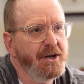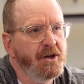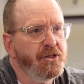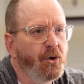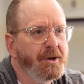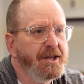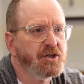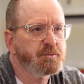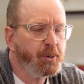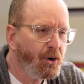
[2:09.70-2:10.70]
Though he
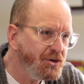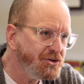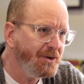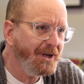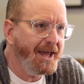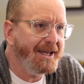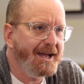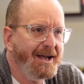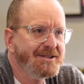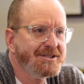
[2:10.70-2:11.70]
is personal like
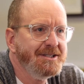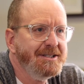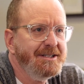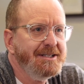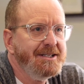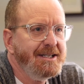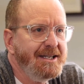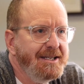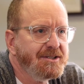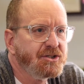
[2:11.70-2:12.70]
us,
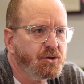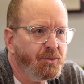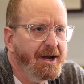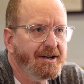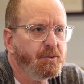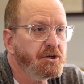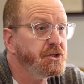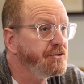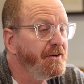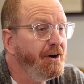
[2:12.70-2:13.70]
he is great, which
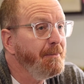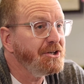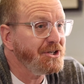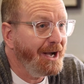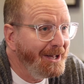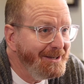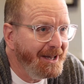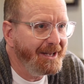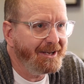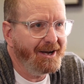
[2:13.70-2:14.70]
is very much
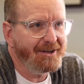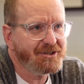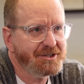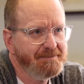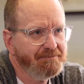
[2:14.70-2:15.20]
unlike us.